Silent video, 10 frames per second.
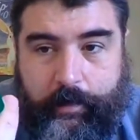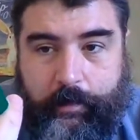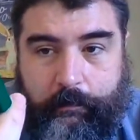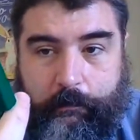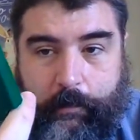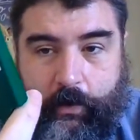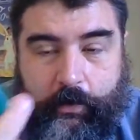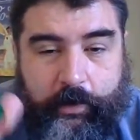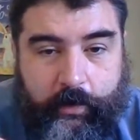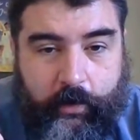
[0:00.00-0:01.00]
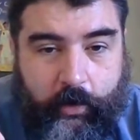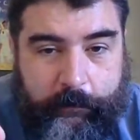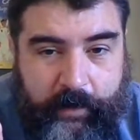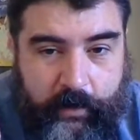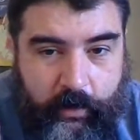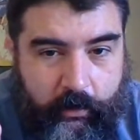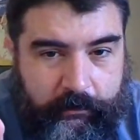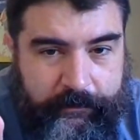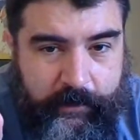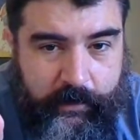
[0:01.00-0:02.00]
Mario Open
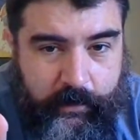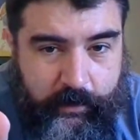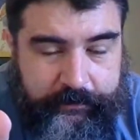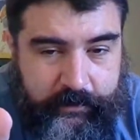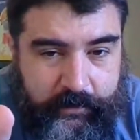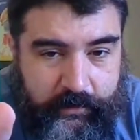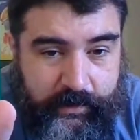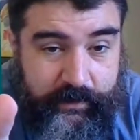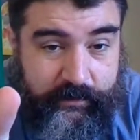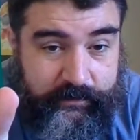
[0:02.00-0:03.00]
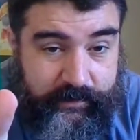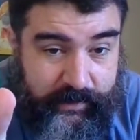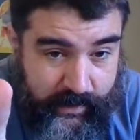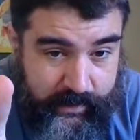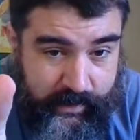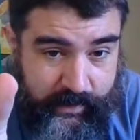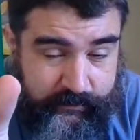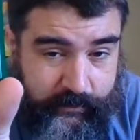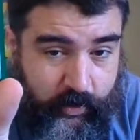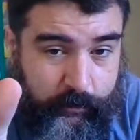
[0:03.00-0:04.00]
Golf, also known as
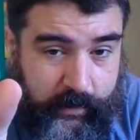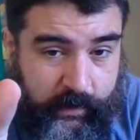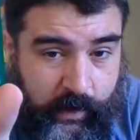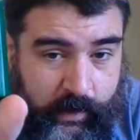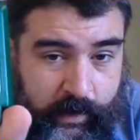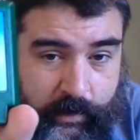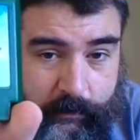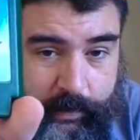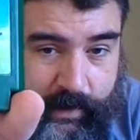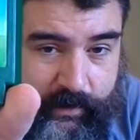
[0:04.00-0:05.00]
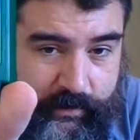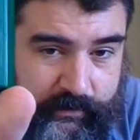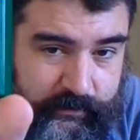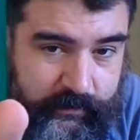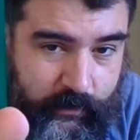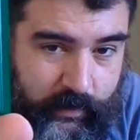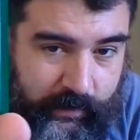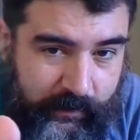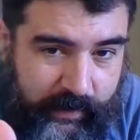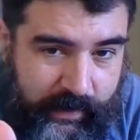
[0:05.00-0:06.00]
NES Open, but this is the
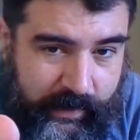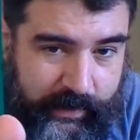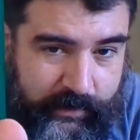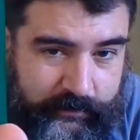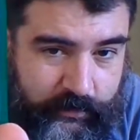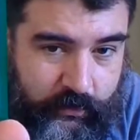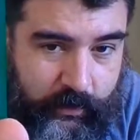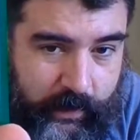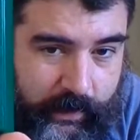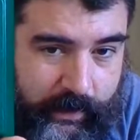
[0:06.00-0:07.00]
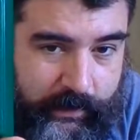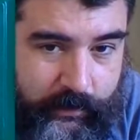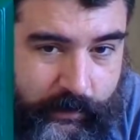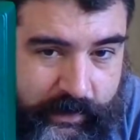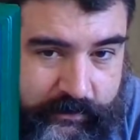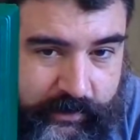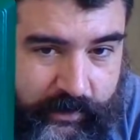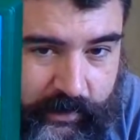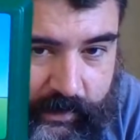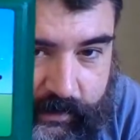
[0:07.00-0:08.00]
one that has Crying Luigi
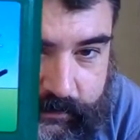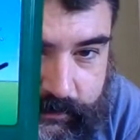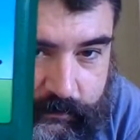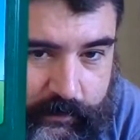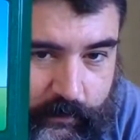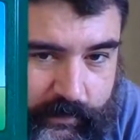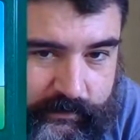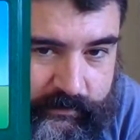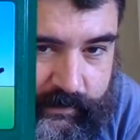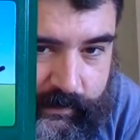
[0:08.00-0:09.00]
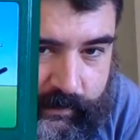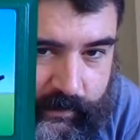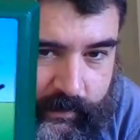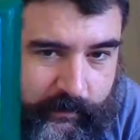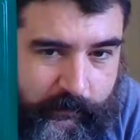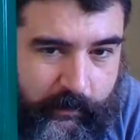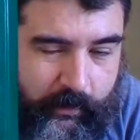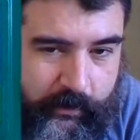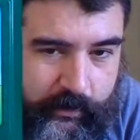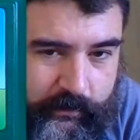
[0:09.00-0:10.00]
on it. So if you want to see
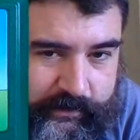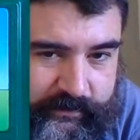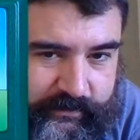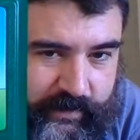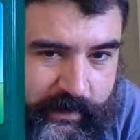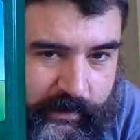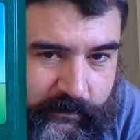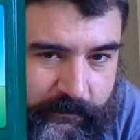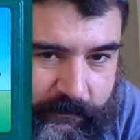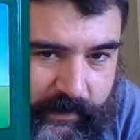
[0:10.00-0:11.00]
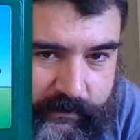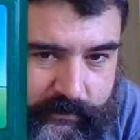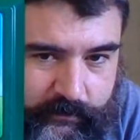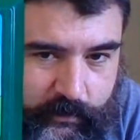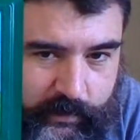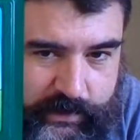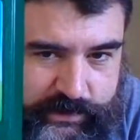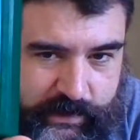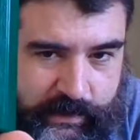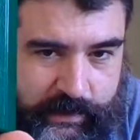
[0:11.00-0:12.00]
Mario just stick it in the face of
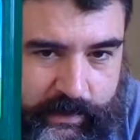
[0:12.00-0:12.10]
Luigi,